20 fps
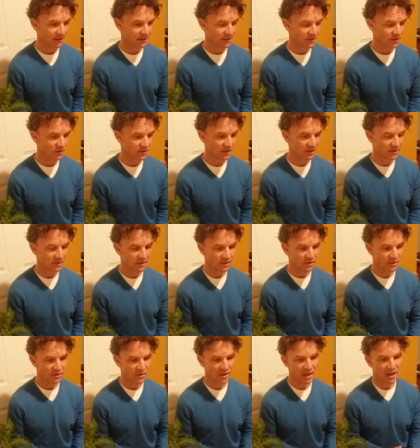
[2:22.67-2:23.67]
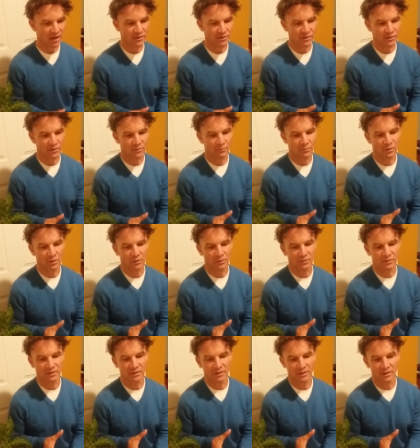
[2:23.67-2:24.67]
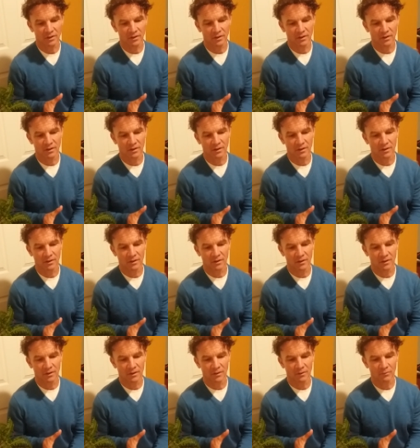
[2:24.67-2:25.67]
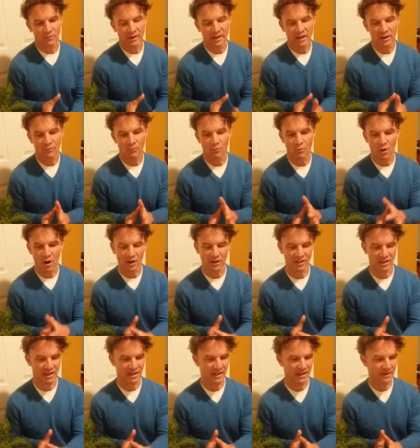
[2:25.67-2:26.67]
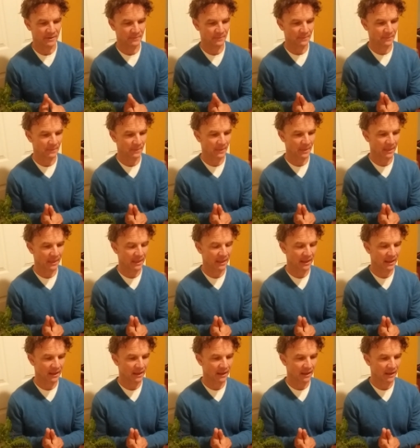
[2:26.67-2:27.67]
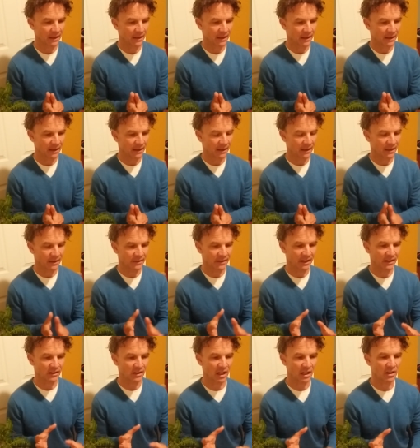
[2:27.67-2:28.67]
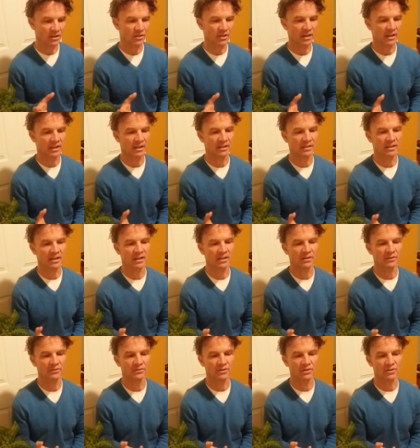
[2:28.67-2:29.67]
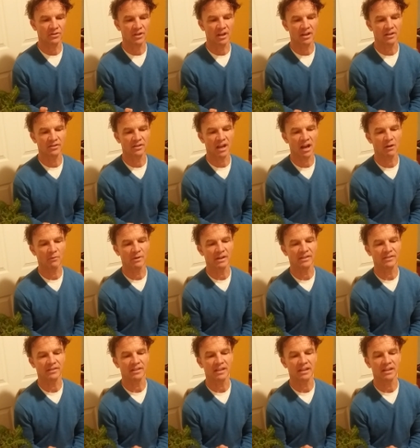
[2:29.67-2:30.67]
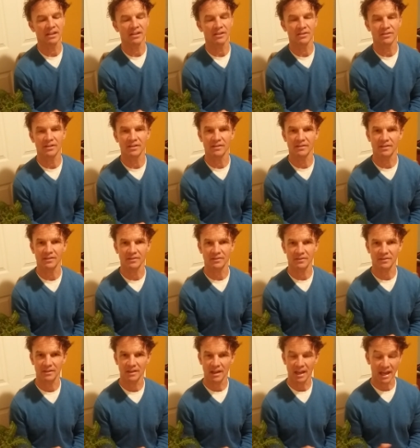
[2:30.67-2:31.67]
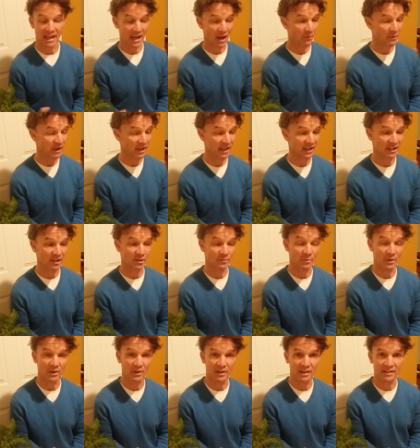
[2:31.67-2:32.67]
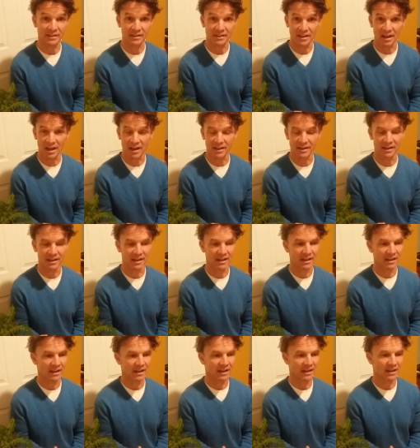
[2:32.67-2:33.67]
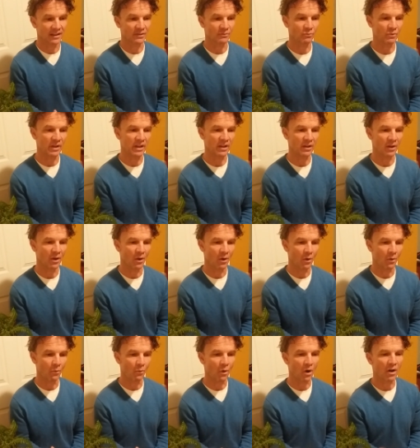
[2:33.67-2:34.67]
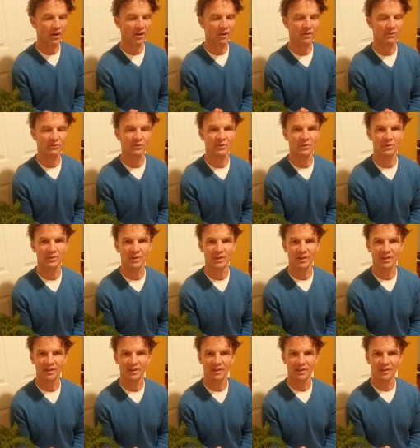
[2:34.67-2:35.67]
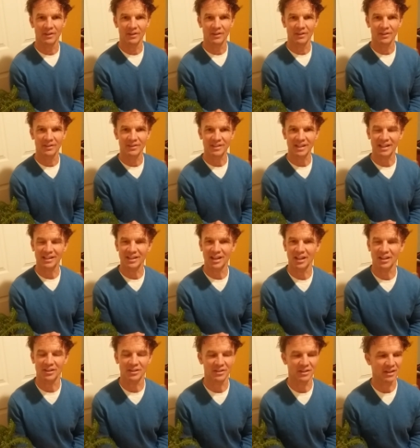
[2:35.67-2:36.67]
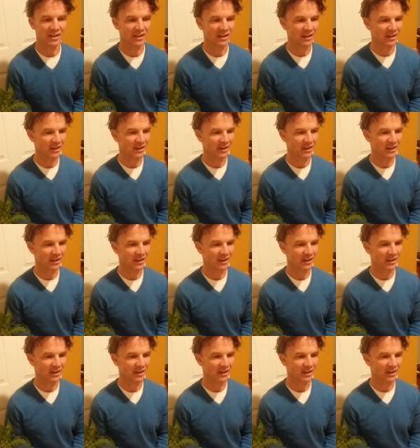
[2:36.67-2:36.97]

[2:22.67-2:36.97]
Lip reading: Jesus changed the world when he walked on it. And technology continues to change how we see Jesus and how we can experience God as we walk through technology,